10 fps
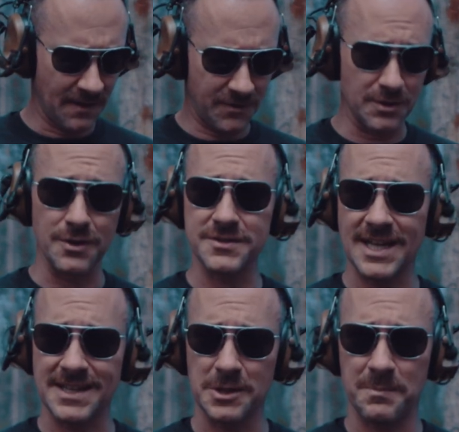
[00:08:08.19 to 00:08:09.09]
If you lose
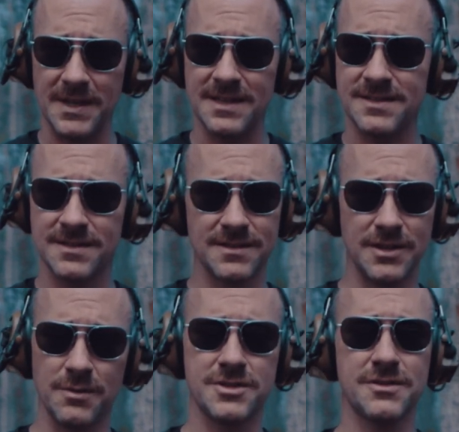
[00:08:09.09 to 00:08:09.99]
that little piece,
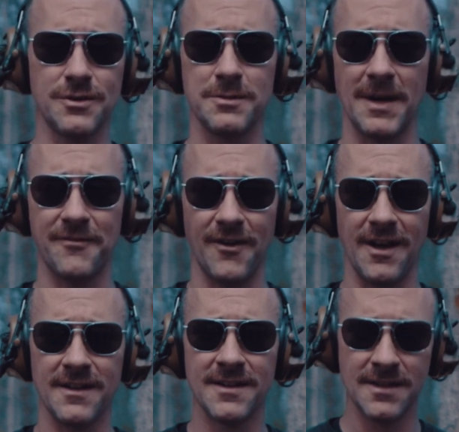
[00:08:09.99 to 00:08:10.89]
you are screwed, my
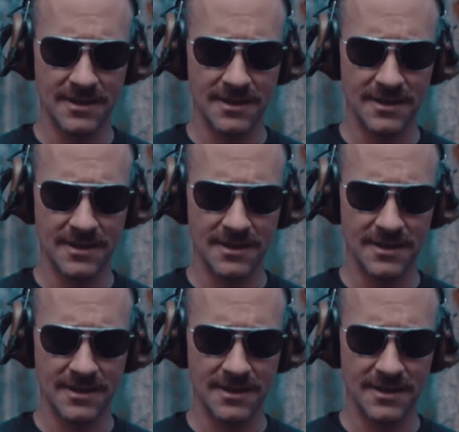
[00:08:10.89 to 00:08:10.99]
friend.